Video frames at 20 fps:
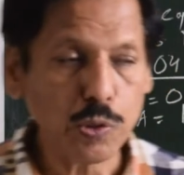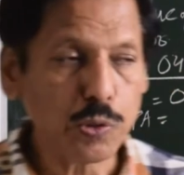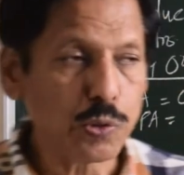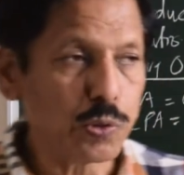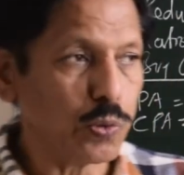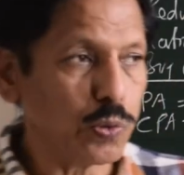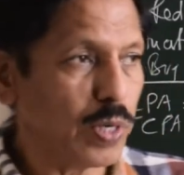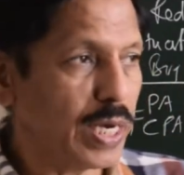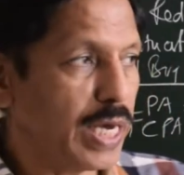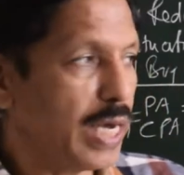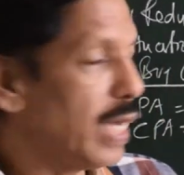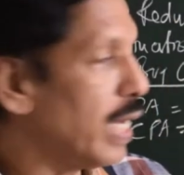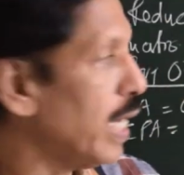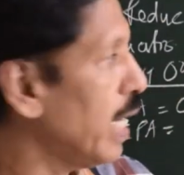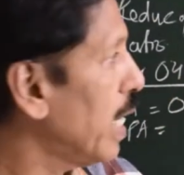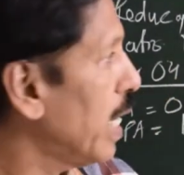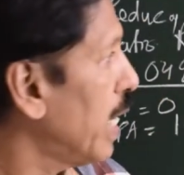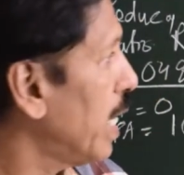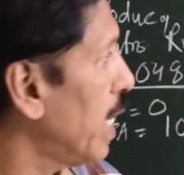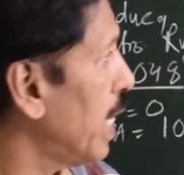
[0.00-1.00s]
to A,
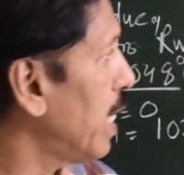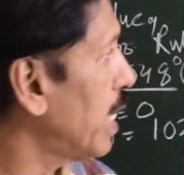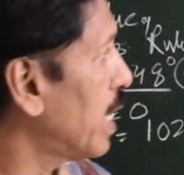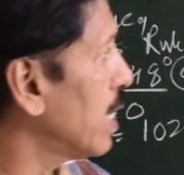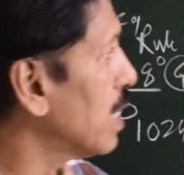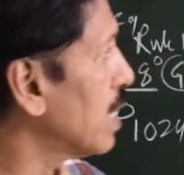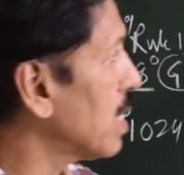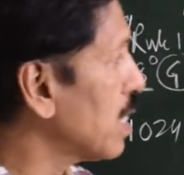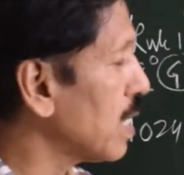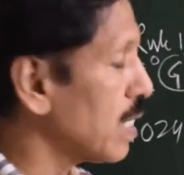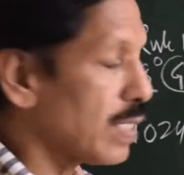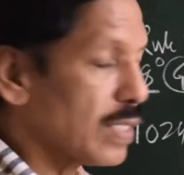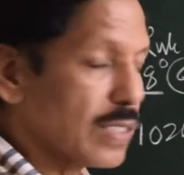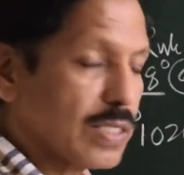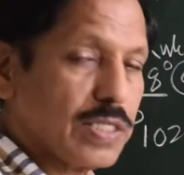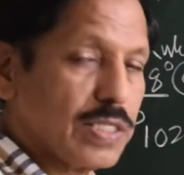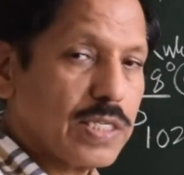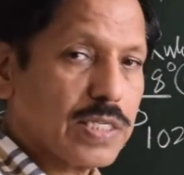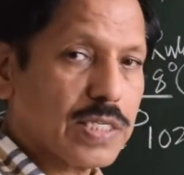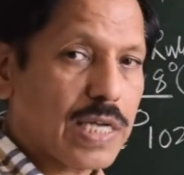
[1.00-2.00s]
it is
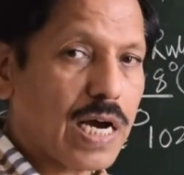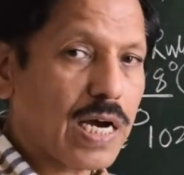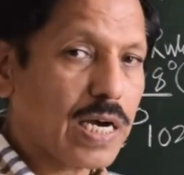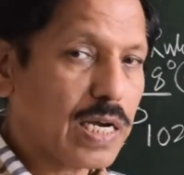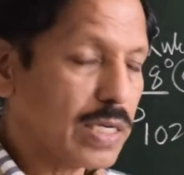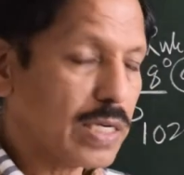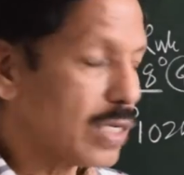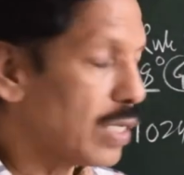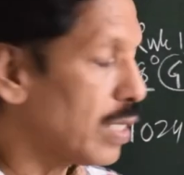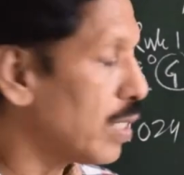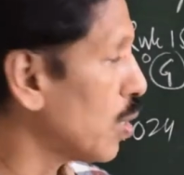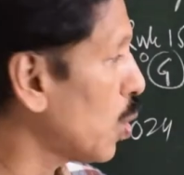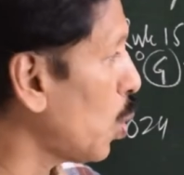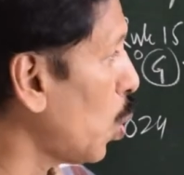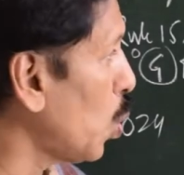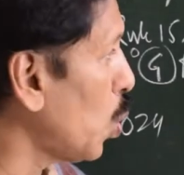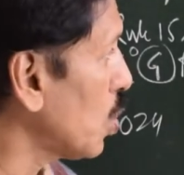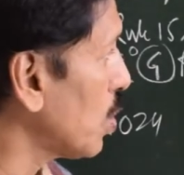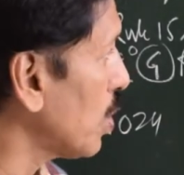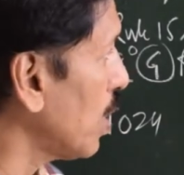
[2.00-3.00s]
target
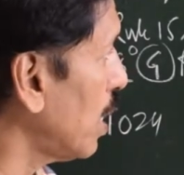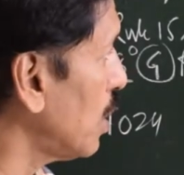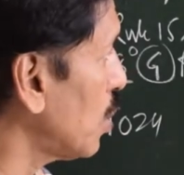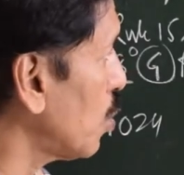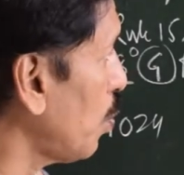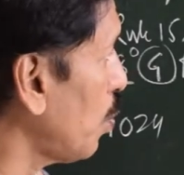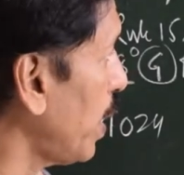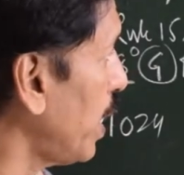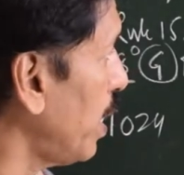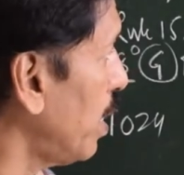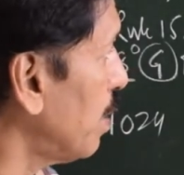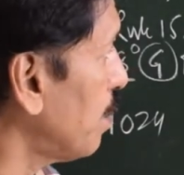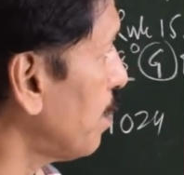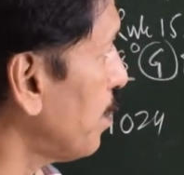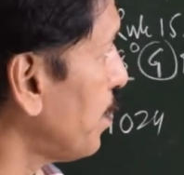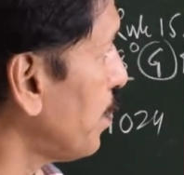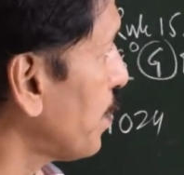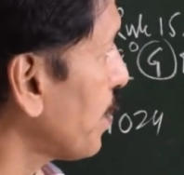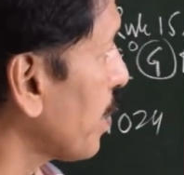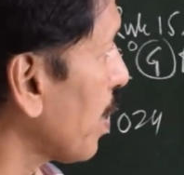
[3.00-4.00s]
course and speed.
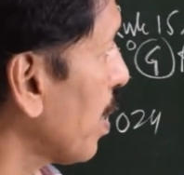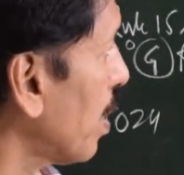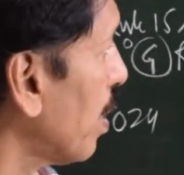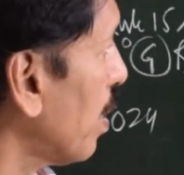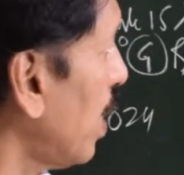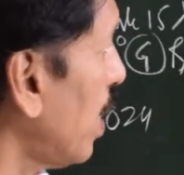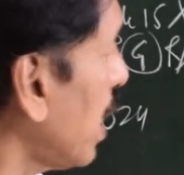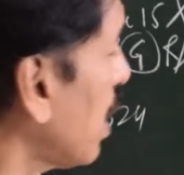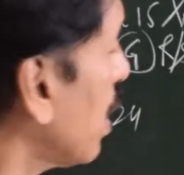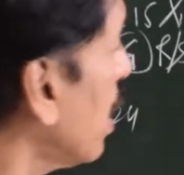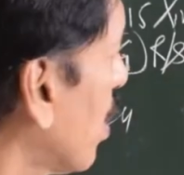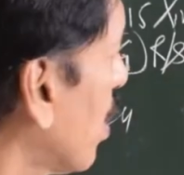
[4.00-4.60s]
Right?